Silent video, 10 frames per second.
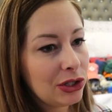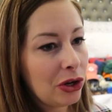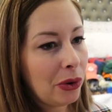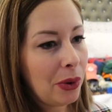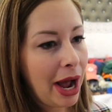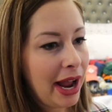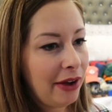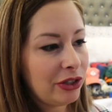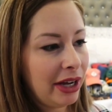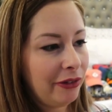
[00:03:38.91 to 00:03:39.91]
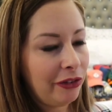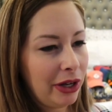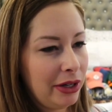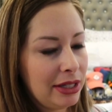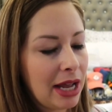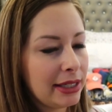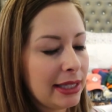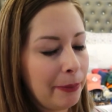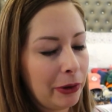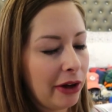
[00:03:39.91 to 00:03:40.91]
So I have to have a
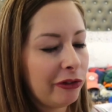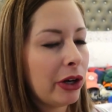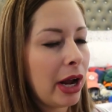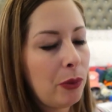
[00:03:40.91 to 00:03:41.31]
separate outfit.